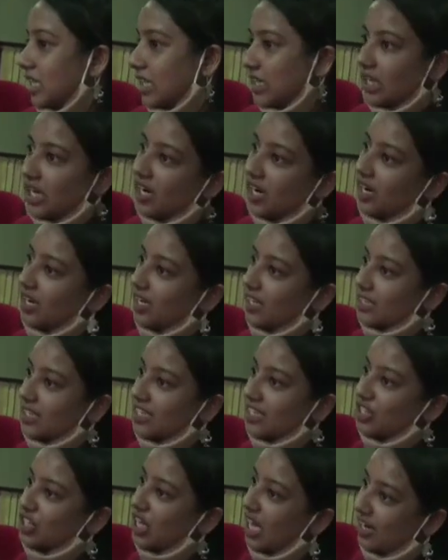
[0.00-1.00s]
in India is
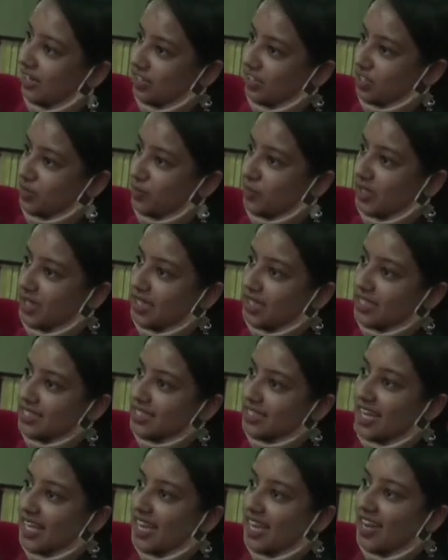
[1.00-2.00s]
a challenge? Because
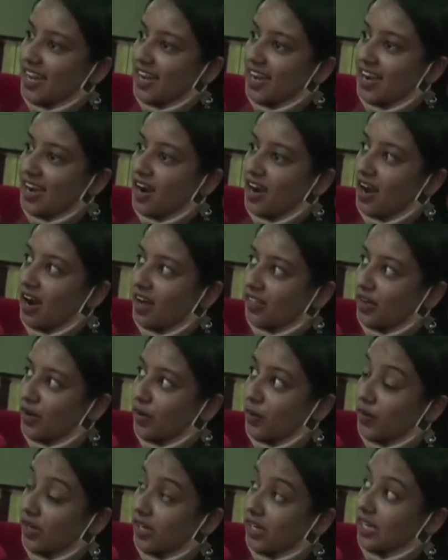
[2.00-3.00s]
the
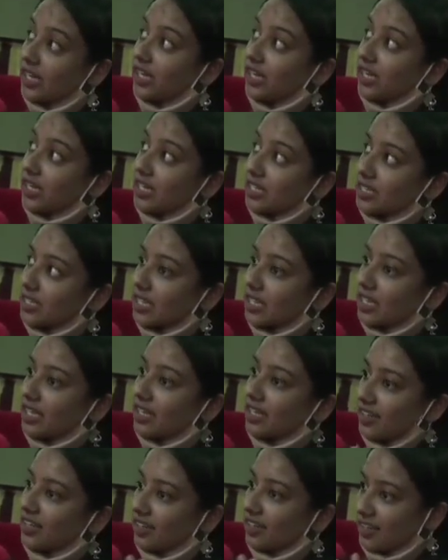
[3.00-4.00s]
only
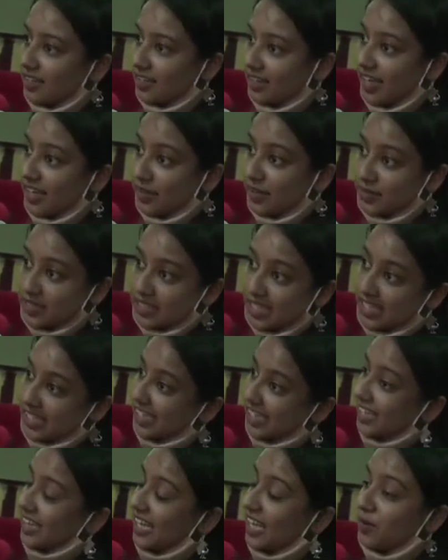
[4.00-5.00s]
reason that you
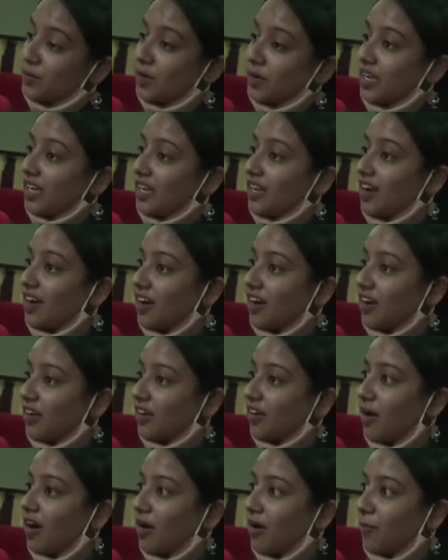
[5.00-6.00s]
stated that we are,
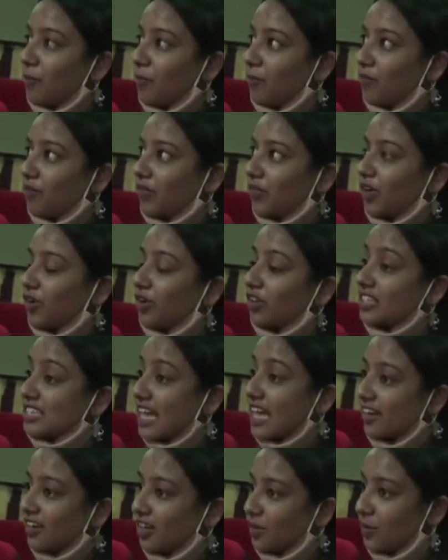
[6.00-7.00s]
the
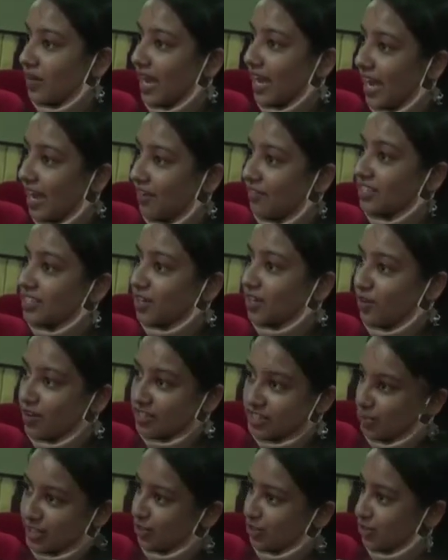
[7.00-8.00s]
center we have is the
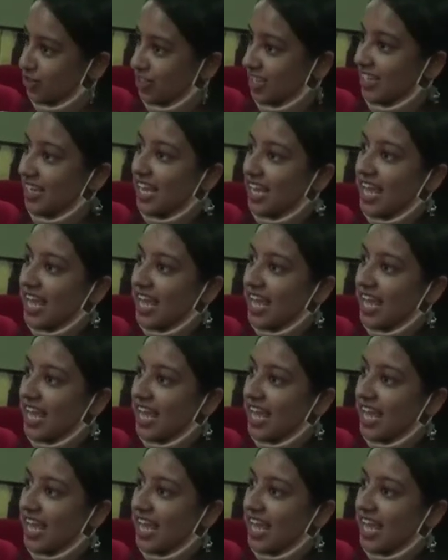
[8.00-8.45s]
Constitution.